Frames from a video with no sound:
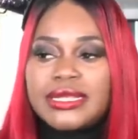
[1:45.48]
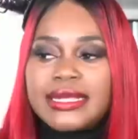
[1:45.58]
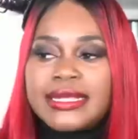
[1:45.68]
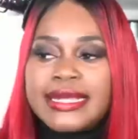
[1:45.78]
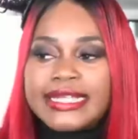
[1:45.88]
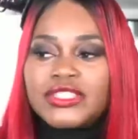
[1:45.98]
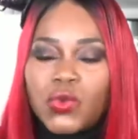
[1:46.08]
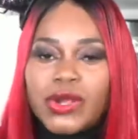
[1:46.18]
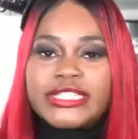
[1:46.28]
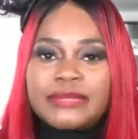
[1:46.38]
he is
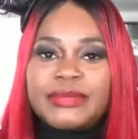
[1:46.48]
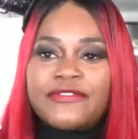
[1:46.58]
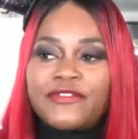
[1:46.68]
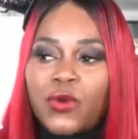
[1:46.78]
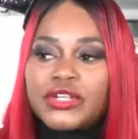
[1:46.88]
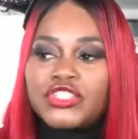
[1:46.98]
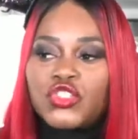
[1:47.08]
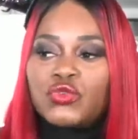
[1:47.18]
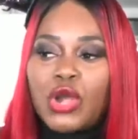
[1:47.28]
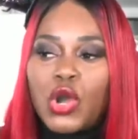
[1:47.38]
going to be forced
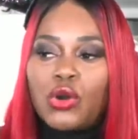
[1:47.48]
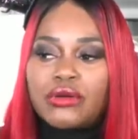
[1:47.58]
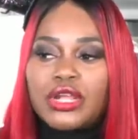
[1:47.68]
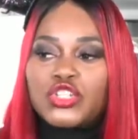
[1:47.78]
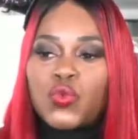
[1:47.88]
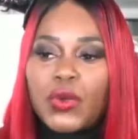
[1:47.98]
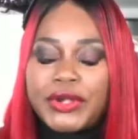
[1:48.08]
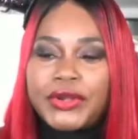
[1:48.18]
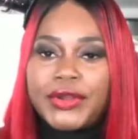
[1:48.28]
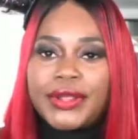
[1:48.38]
to own
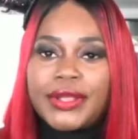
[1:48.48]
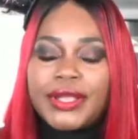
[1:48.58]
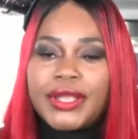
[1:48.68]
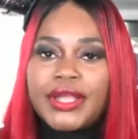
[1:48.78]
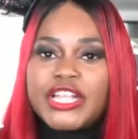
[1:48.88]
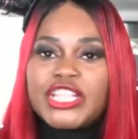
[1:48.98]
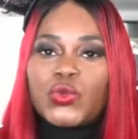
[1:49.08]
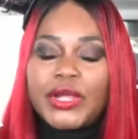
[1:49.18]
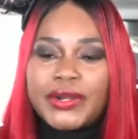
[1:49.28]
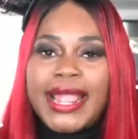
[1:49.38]
Twitter.
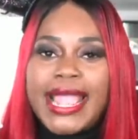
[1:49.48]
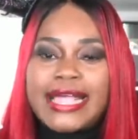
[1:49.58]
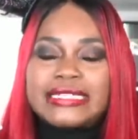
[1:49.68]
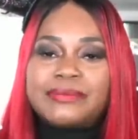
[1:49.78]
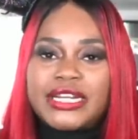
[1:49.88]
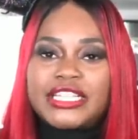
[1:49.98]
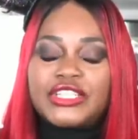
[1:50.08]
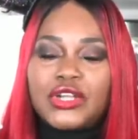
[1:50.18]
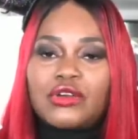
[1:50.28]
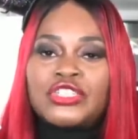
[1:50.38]
Twitter has money
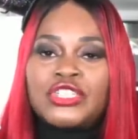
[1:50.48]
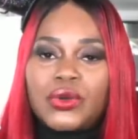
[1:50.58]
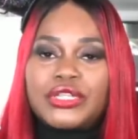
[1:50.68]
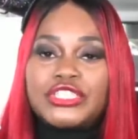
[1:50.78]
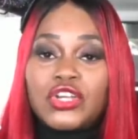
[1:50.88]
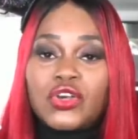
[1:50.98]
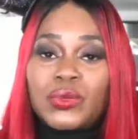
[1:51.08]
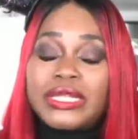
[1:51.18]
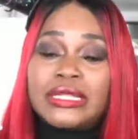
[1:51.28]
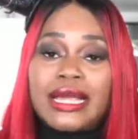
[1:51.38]
to go toe-to-toe
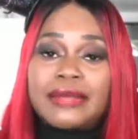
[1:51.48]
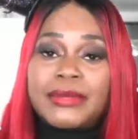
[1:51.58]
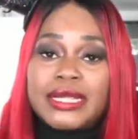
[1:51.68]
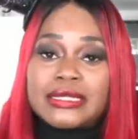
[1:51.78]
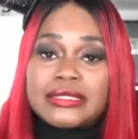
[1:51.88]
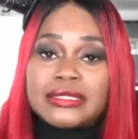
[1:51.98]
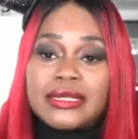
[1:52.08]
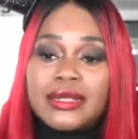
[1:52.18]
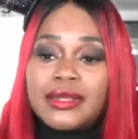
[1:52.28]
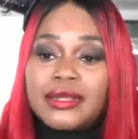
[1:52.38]
with Elon Musk.
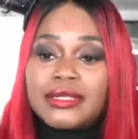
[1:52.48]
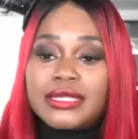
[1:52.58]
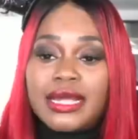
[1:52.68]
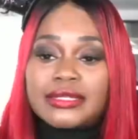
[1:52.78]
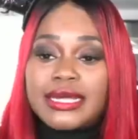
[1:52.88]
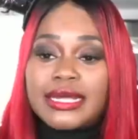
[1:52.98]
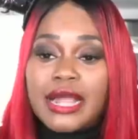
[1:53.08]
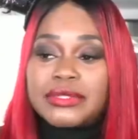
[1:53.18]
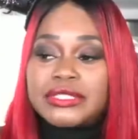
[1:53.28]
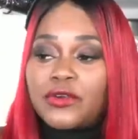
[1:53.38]
Y'all thought
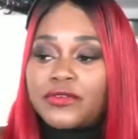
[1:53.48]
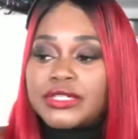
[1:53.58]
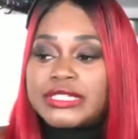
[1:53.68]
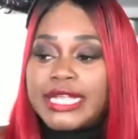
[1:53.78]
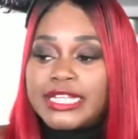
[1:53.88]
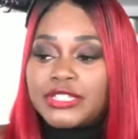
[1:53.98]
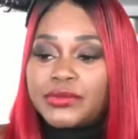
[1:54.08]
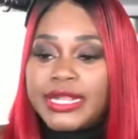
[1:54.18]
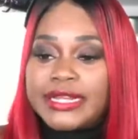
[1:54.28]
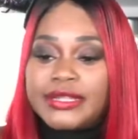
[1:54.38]
I was
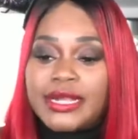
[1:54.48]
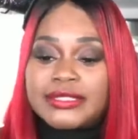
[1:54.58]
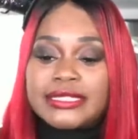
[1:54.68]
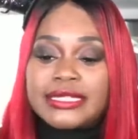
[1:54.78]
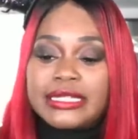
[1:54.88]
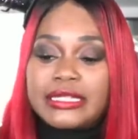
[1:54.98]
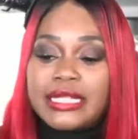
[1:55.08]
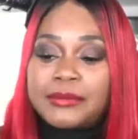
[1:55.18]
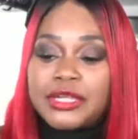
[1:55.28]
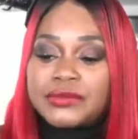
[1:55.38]
over-exaggerating. Y'all said that
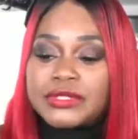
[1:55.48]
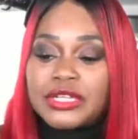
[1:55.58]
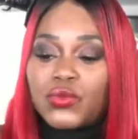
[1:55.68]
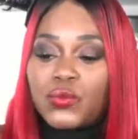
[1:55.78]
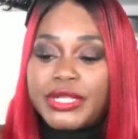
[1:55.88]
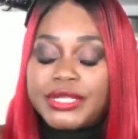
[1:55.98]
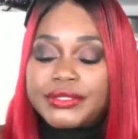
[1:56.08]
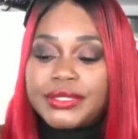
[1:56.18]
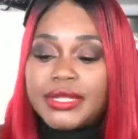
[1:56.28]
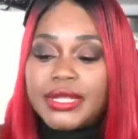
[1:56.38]
Elon Musk was going to win.